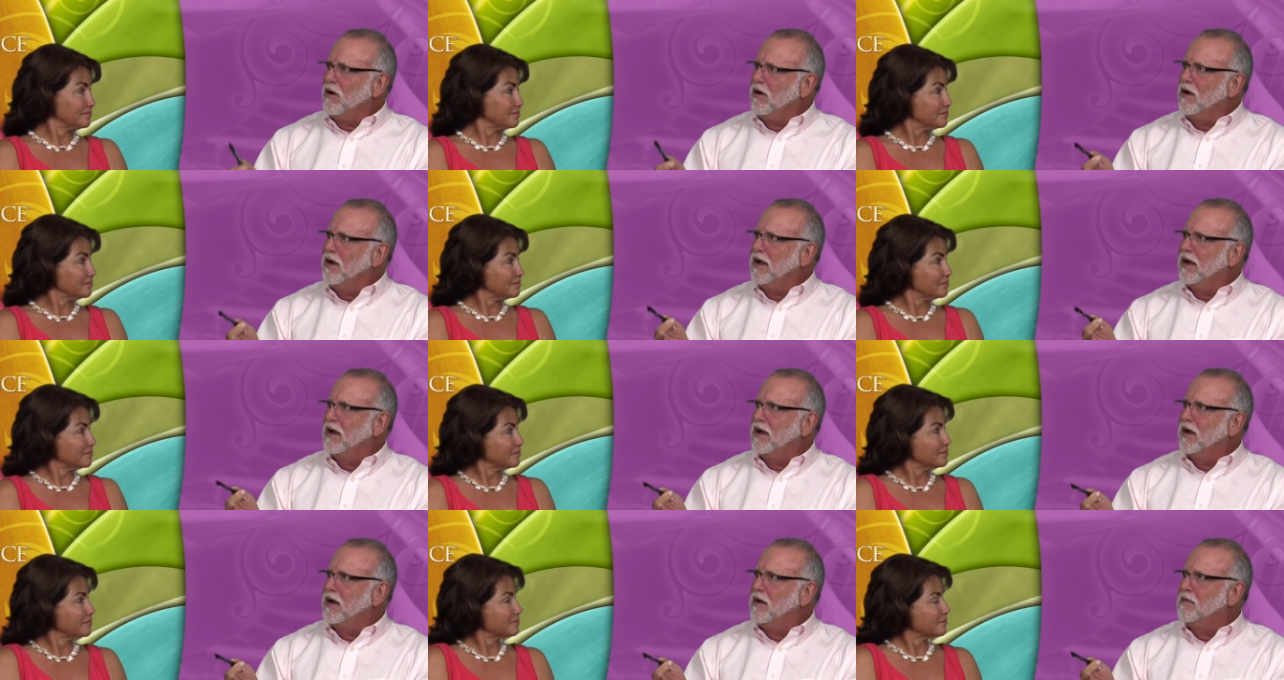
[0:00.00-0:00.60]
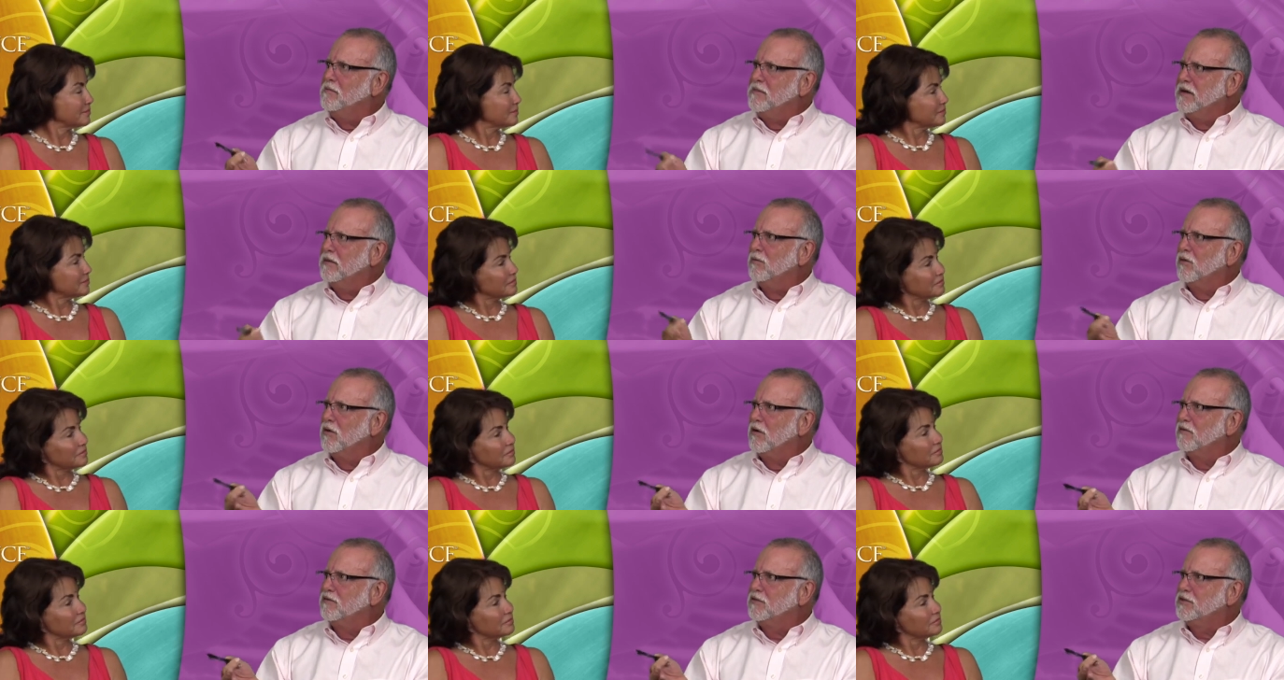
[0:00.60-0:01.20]
Speaker 1: are a
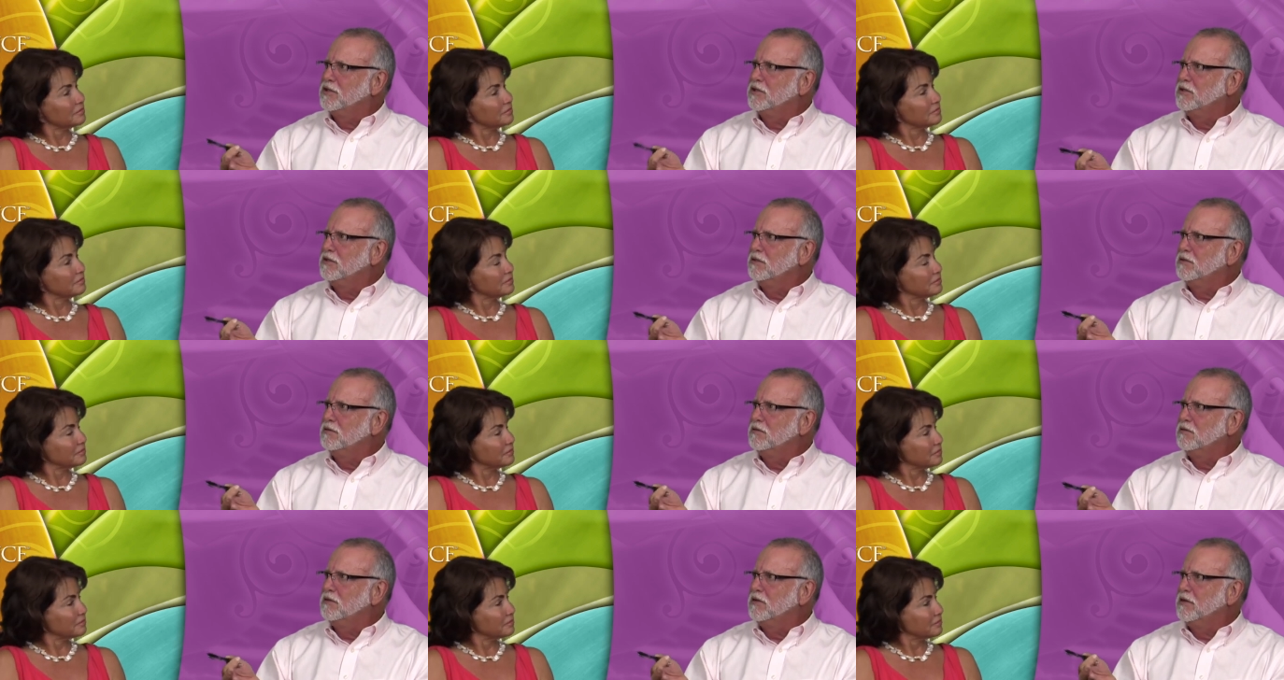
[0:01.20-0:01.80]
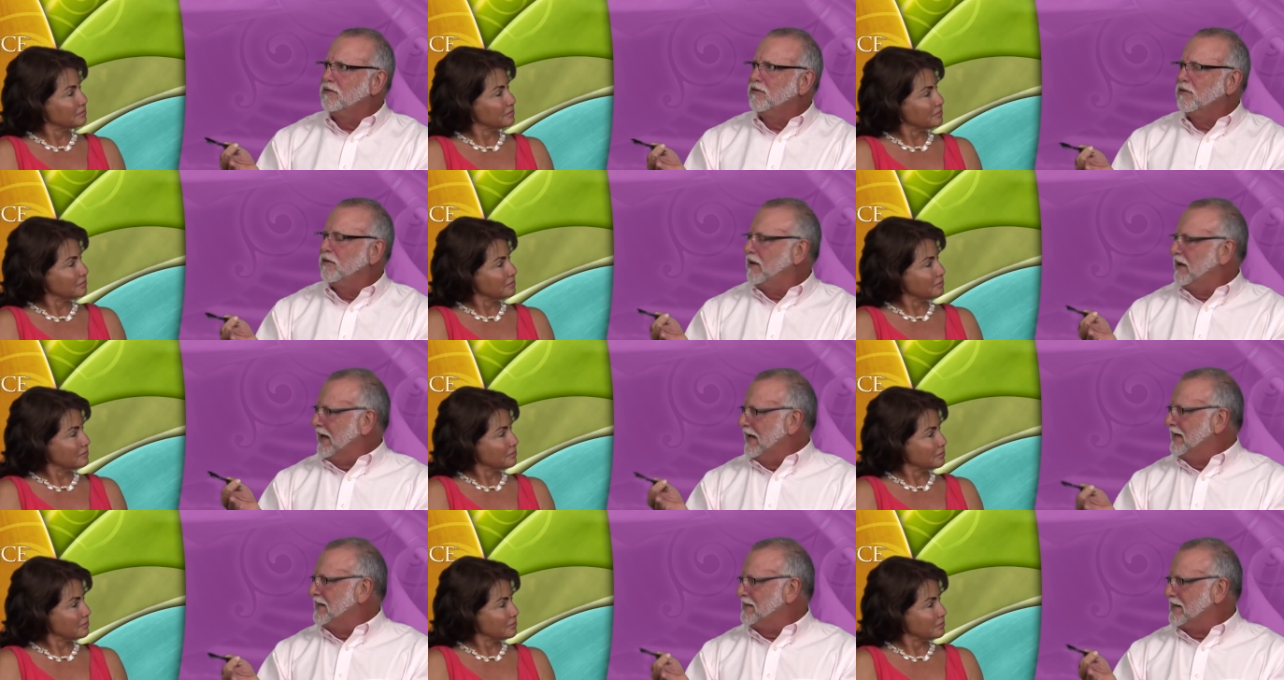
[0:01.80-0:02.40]
member of two
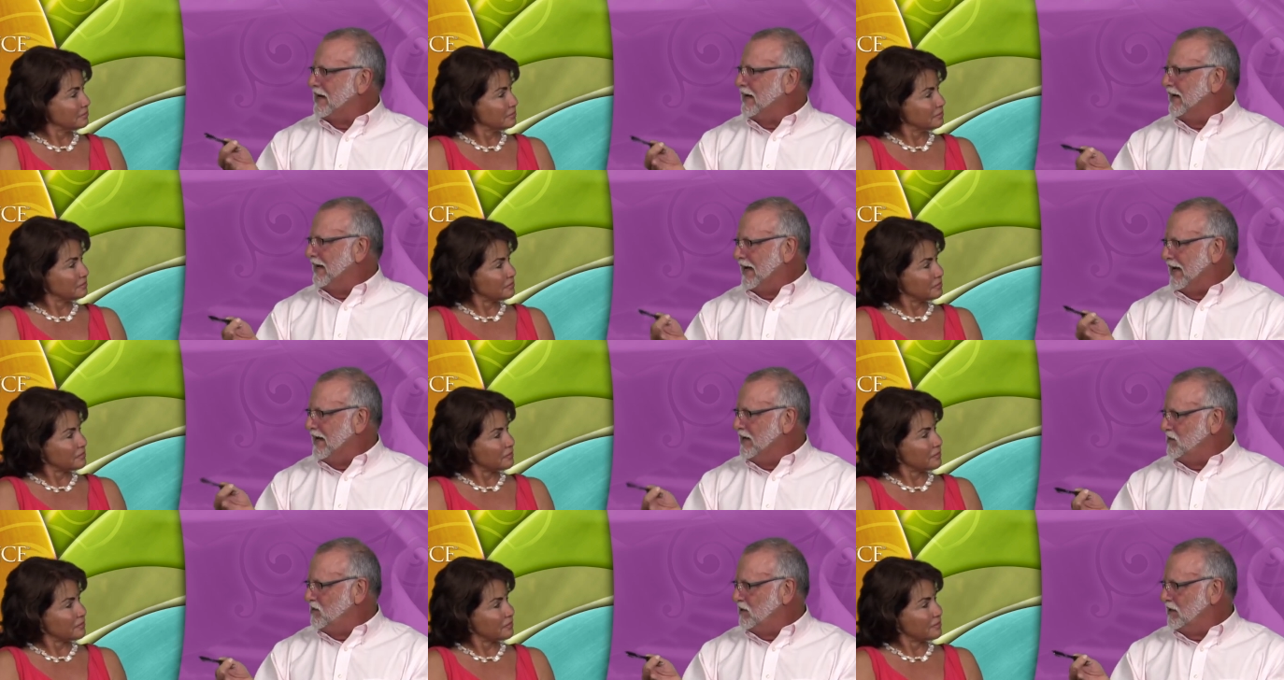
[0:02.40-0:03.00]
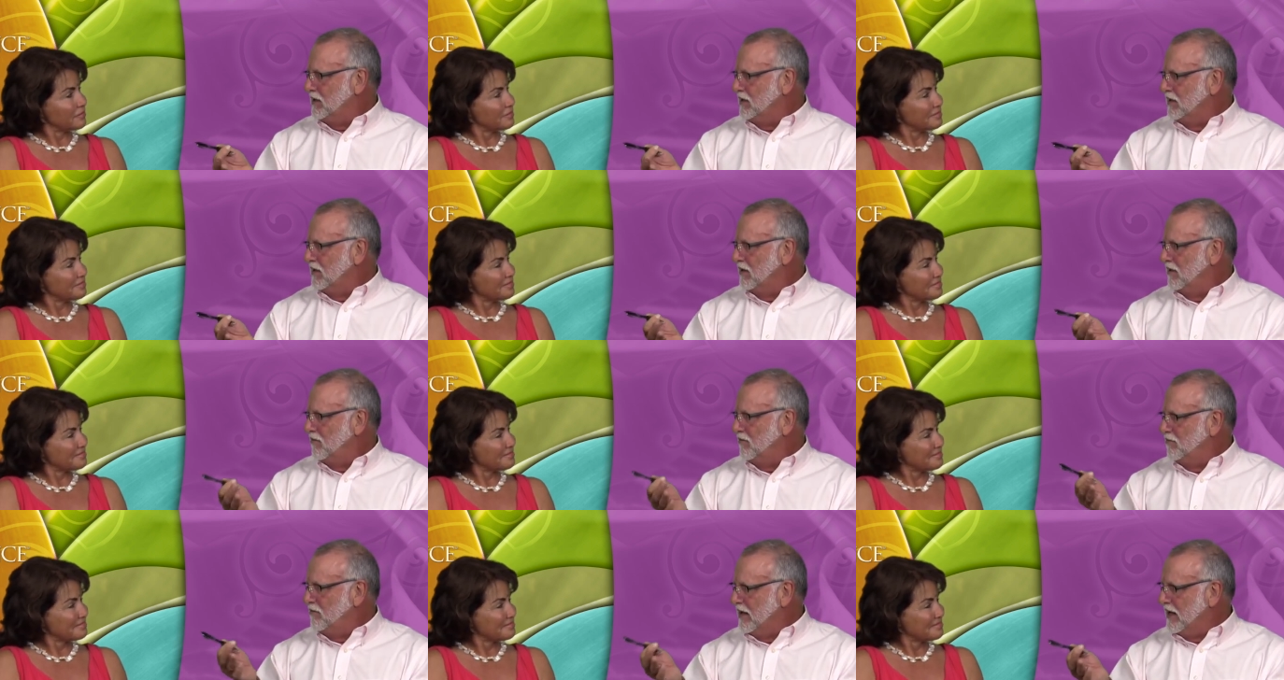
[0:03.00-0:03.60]
different anti-aging
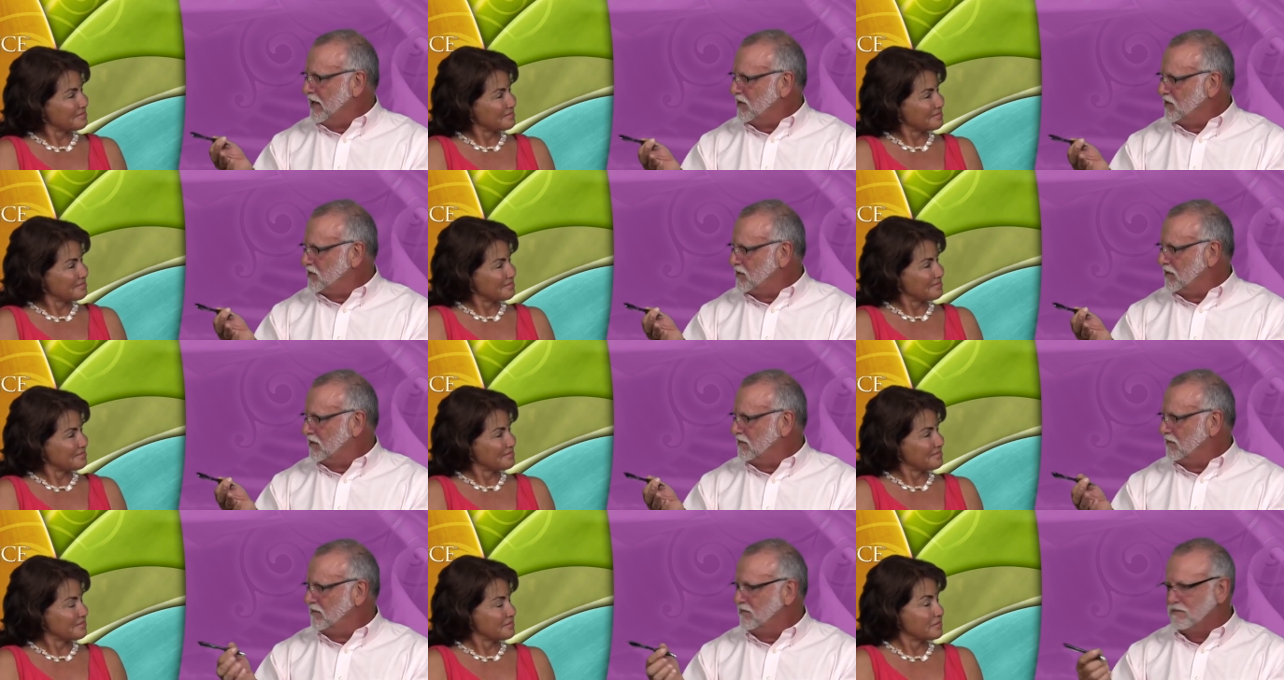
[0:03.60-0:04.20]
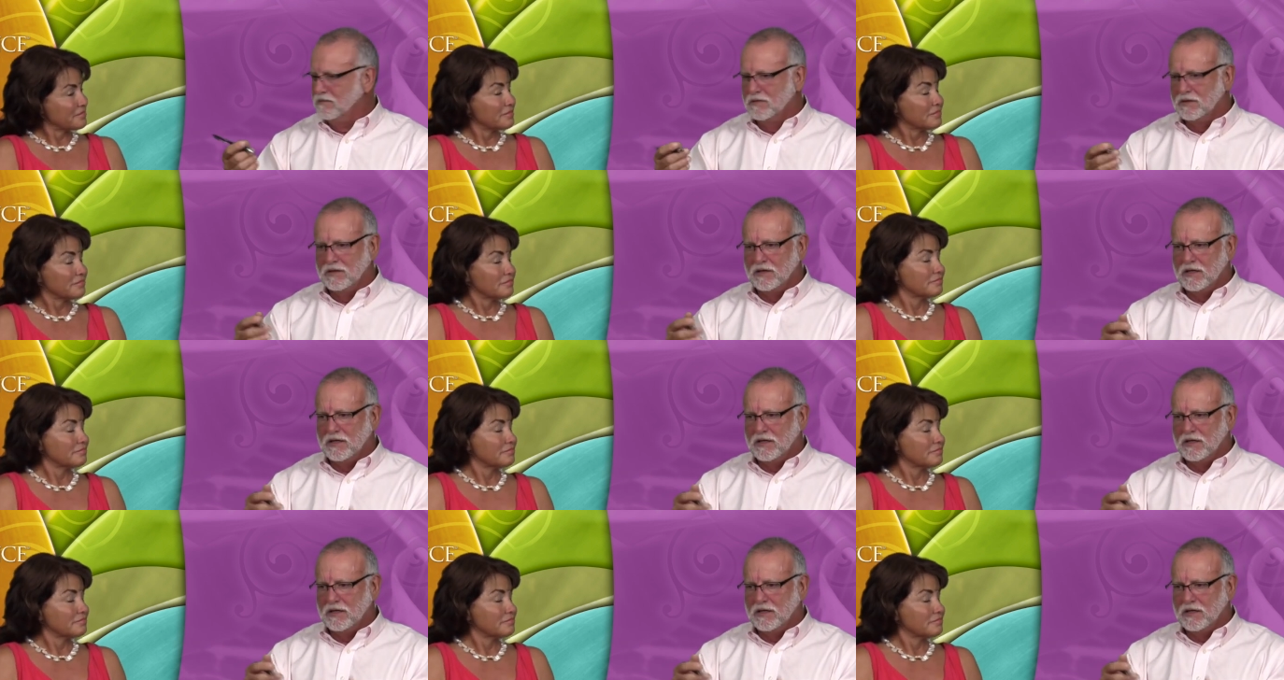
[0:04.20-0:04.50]
medicine